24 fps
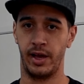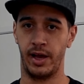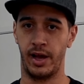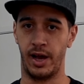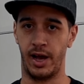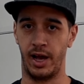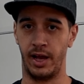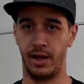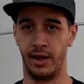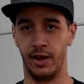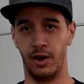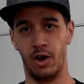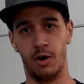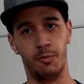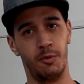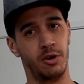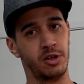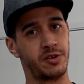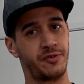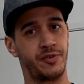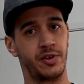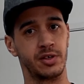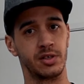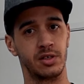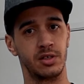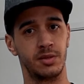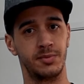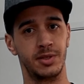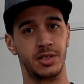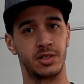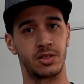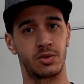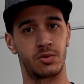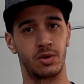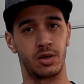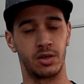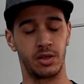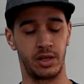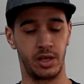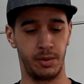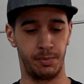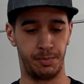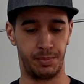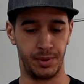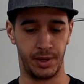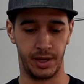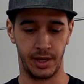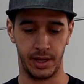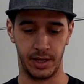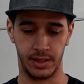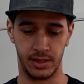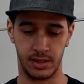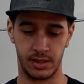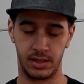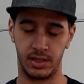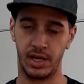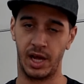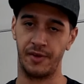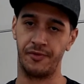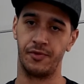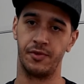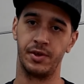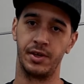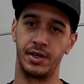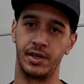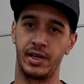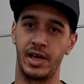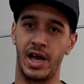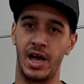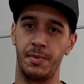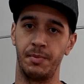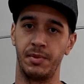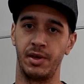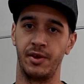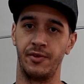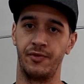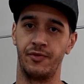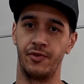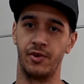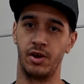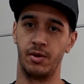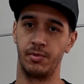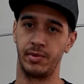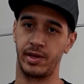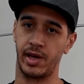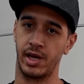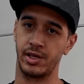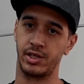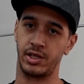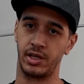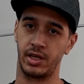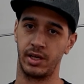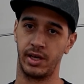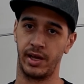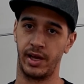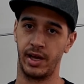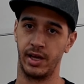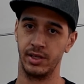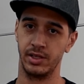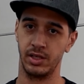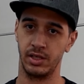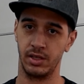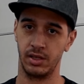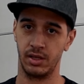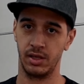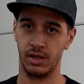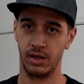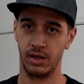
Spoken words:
I almost feel a little bit squirrely, but it's definitely kept me from catching the edge and